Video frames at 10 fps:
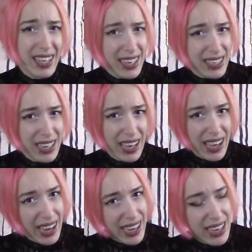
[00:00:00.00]
And
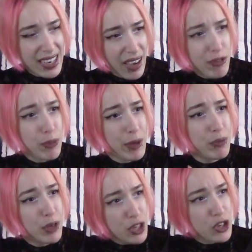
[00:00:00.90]
I have to
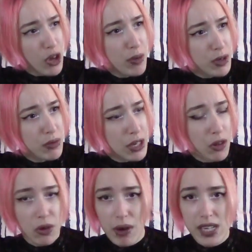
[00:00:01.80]
put a stop to it,
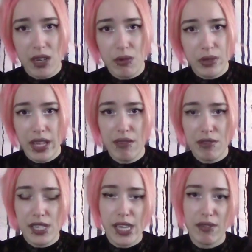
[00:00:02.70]
otherwise I will never
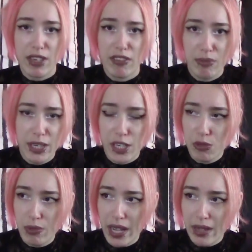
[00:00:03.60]
save enough money to
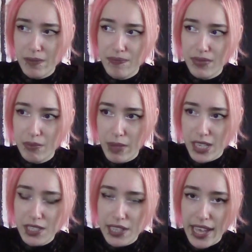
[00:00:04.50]
buy
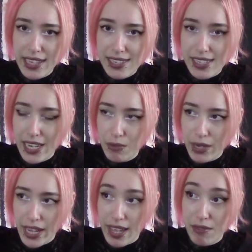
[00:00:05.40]
better lights than what
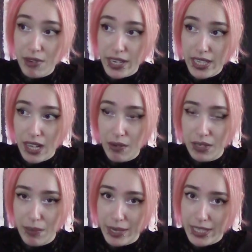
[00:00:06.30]
I have right now,
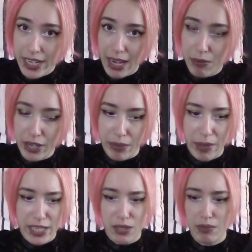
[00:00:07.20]
and a better camera, and
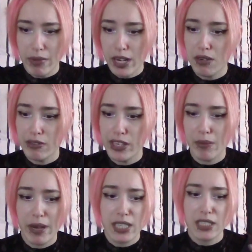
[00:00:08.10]
better microphone,
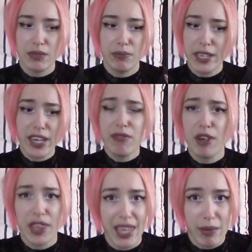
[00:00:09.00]
and better
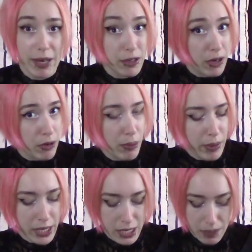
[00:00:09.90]
everything, better
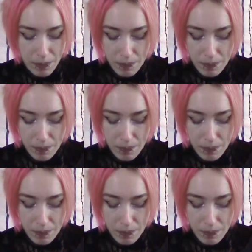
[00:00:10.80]
equipment.